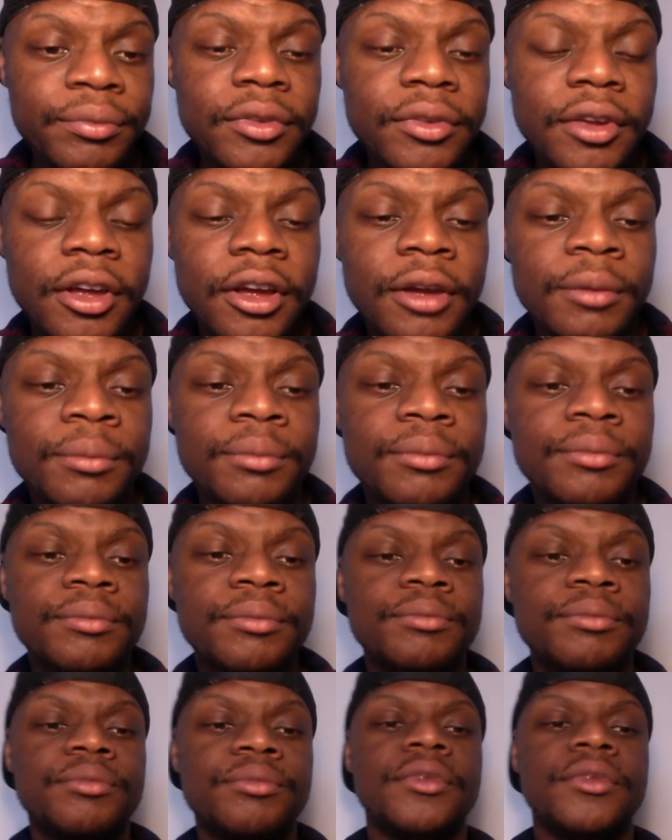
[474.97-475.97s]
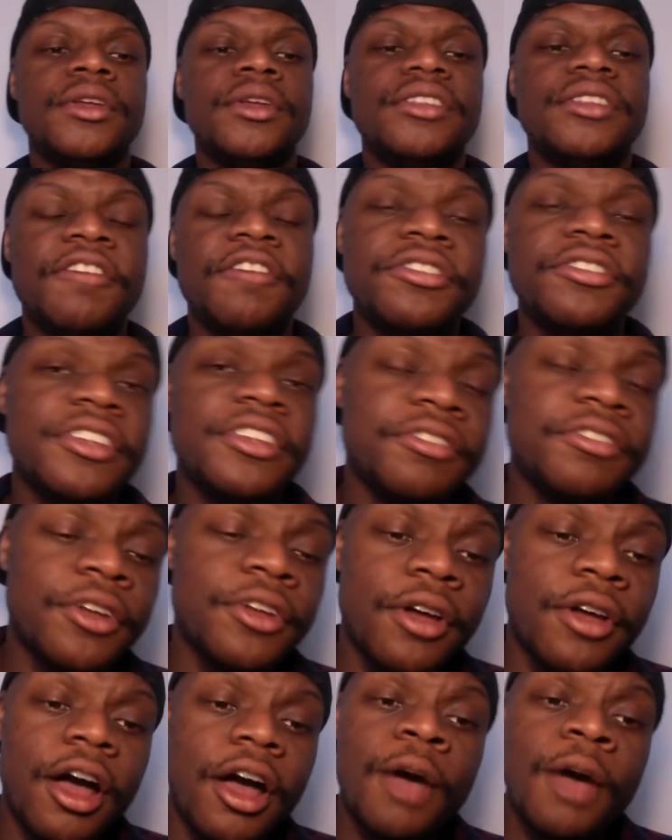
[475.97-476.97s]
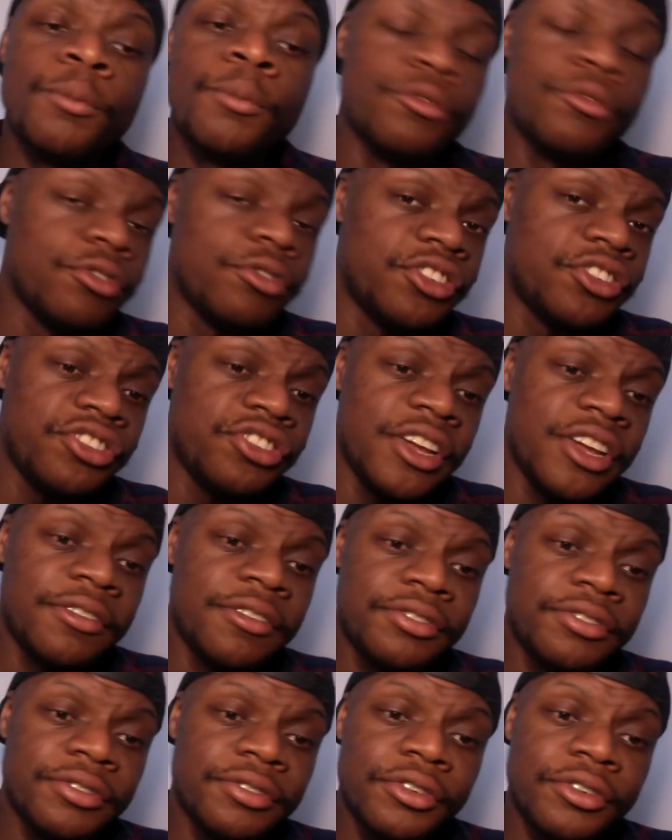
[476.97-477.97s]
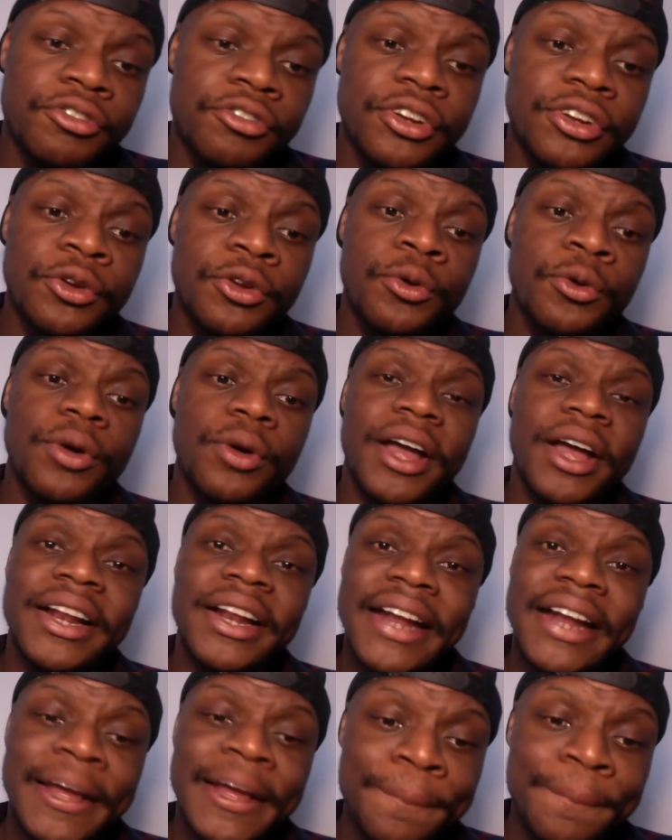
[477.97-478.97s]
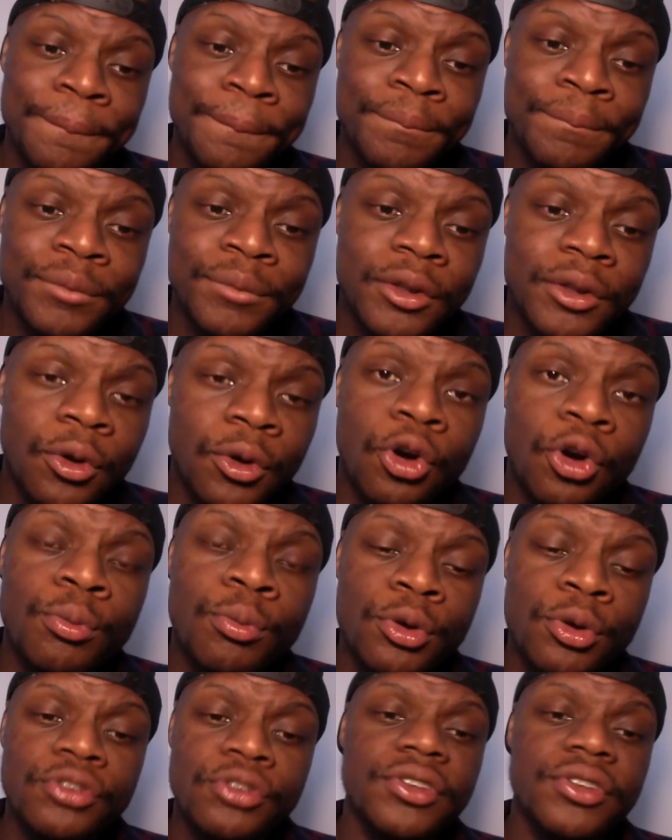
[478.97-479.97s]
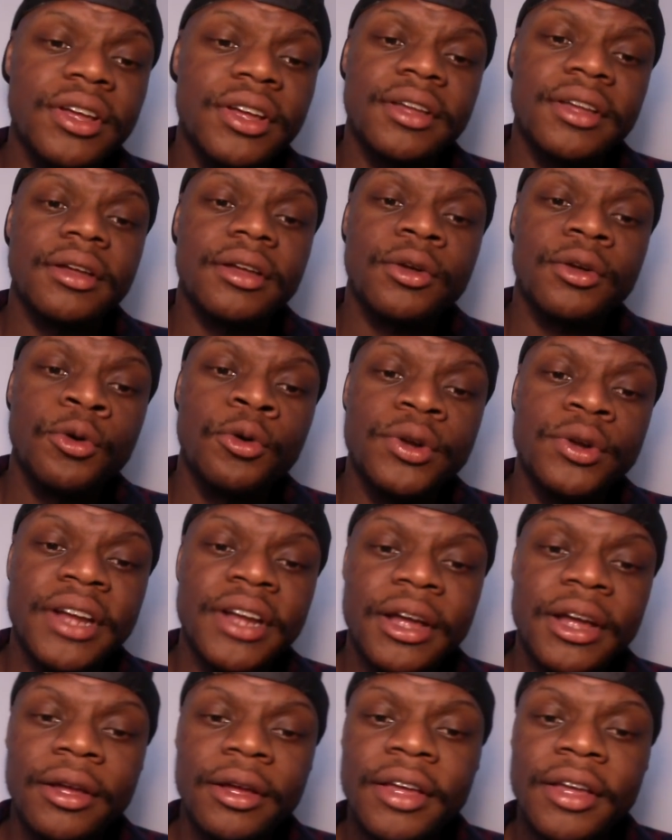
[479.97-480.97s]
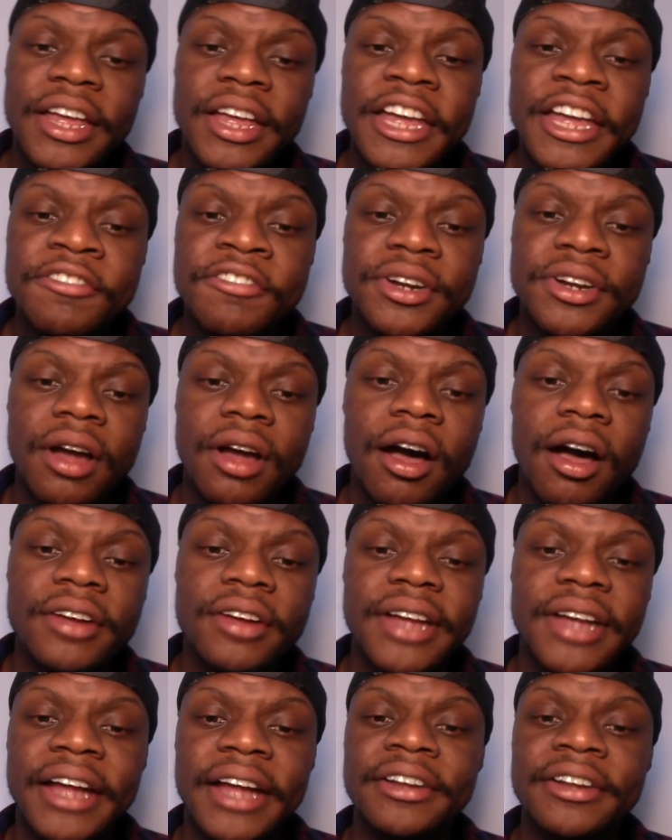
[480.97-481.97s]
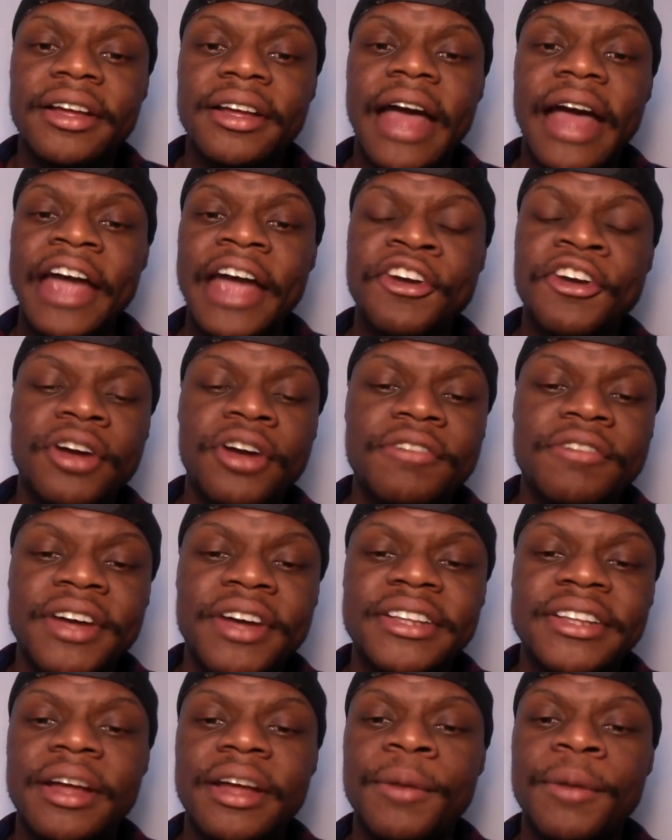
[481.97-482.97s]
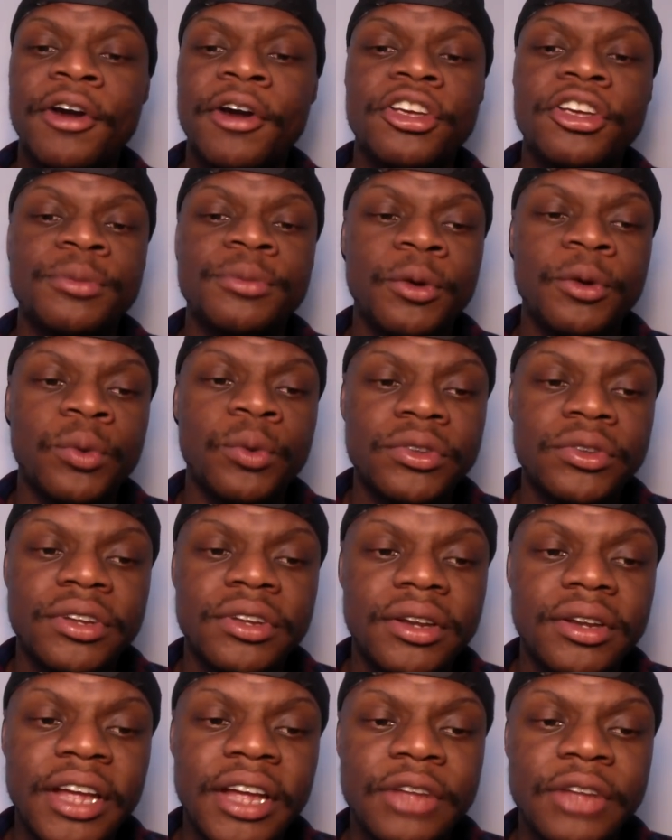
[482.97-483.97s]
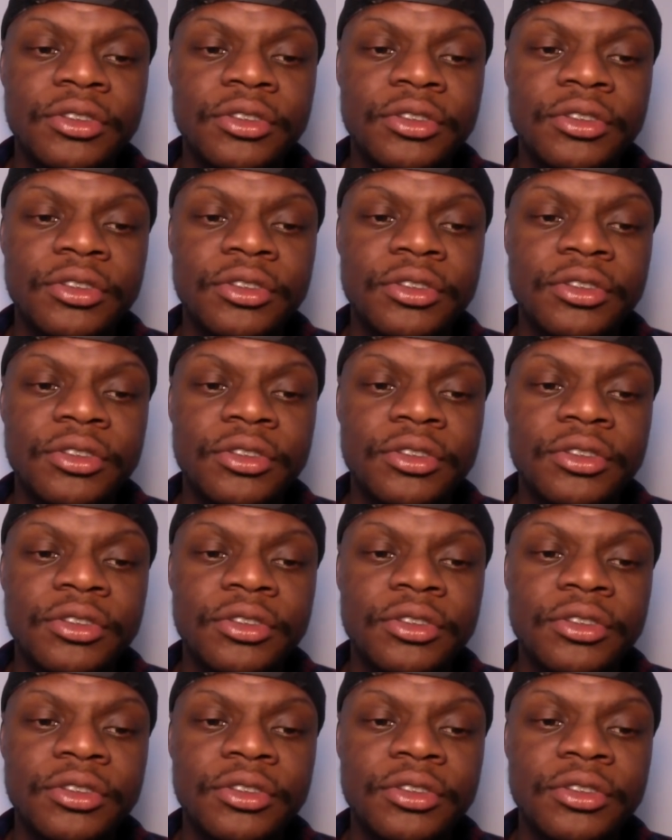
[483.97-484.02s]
Death Certificate receives critical acclaim. AllMusic called it even harder and angrier than America's Most Wanted. It